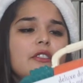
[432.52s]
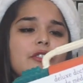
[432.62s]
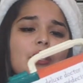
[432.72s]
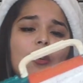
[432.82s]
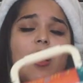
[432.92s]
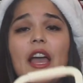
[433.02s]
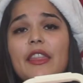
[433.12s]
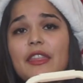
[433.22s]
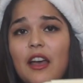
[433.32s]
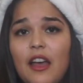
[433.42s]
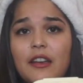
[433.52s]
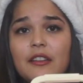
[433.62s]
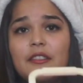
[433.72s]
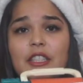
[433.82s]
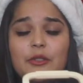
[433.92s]
So I
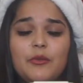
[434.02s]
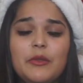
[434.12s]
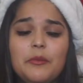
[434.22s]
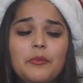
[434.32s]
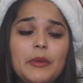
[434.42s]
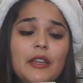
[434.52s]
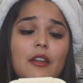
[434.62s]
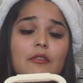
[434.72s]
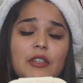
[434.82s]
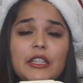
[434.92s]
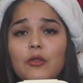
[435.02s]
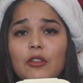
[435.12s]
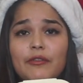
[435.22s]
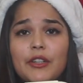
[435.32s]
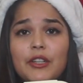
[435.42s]
thought this would be really
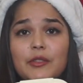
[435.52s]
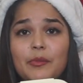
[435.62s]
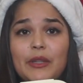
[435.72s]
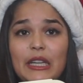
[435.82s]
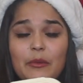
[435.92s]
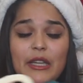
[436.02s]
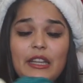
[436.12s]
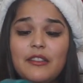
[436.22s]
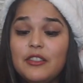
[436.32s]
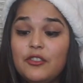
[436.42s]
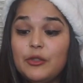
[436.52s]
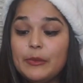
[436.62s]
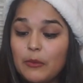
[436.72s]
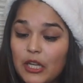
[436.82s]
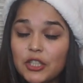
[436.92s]
cool for her to play with, since
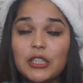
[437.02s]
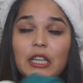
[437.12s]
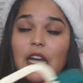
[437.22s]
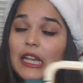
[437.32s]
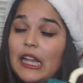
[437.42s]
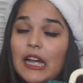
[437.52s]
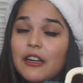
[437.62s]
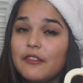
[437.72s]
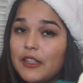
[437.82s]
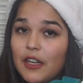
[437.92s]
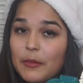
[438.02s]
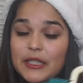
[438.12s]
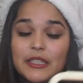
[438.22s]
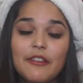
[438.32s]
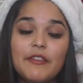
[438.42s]
she's been watching a lot of Doc
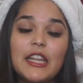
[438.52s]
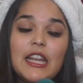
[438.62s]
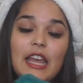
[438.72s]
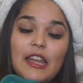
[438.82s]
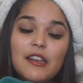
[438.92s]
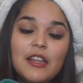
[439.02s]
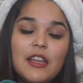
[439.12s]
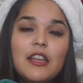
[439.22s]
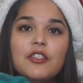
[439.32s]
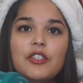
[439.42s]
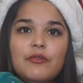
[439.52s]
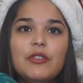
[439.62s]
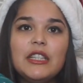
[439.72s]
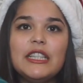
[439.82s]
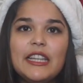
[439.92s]
McStuffin, and she
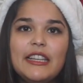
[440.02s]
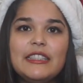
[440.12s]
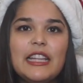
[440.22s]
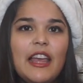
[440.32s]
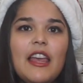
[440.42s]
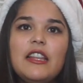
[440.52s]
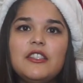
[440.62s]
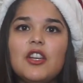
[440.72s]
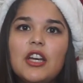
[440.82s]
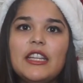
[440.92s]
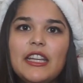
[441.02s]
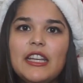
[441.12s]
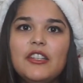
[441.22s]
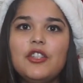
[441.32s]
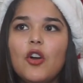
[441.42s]
really is a hands-on
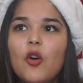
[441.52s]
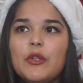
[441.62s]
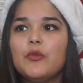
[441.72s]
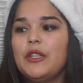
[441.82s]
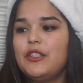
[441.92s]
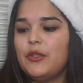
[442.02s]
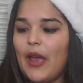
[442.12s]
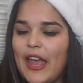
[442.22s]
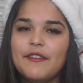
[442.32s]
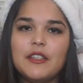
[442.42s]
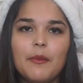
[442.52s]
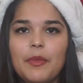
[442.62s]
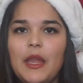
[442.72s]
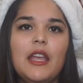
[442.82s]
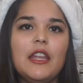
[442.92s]
kid. She always wants to have
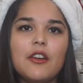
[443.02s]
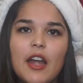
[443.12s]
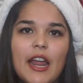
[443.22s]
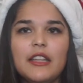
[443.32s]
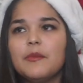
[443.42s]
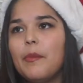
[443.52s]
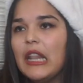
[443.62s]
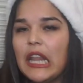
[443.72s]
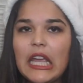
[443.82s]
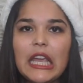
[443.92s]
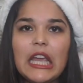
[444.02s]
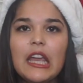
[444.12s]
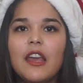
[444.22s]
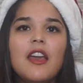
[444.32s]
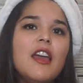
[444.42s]
something in her hands
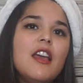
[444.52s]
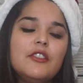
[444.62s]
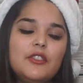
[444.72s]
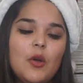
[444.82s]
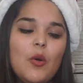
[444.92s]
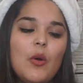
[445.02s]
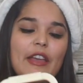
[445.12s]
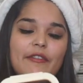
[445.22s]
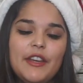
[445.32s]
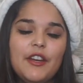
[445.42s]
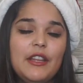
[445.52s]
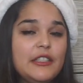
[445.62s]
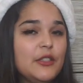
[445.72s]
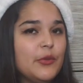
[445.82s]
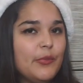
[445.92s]
playing. So I figured
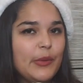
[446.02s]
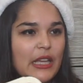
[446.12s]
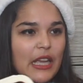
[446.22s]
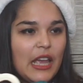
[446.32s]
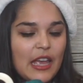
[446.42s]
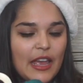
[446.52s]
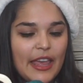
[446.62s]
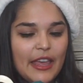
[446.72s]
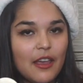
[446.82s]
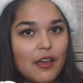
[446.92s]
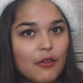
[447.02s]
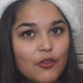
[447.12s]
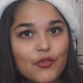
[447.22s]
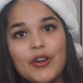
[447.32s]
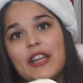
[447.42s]
that this would be a
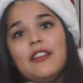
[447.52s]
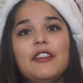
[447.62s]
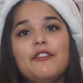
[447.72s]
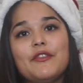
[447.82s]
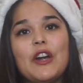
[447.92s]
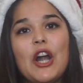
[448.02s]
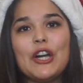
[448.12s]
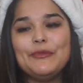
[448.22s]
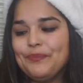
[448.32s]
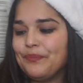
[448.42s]
great gift for her.